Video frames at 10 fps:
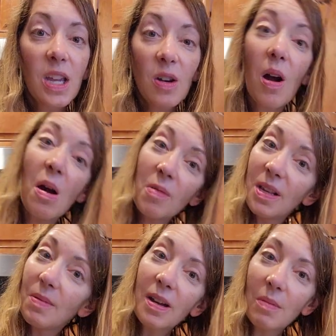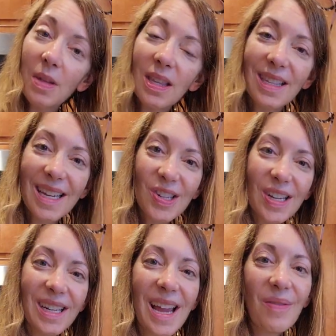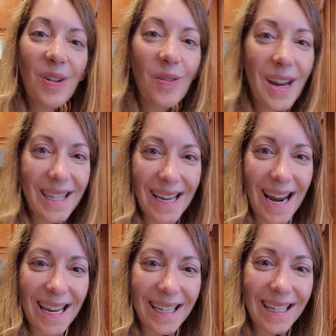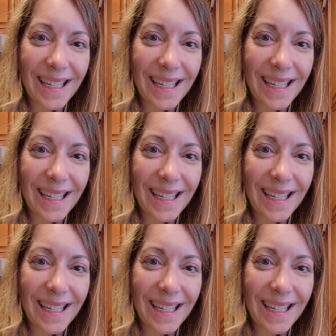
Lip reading: You're always welcome in this kitchen. Have a great day.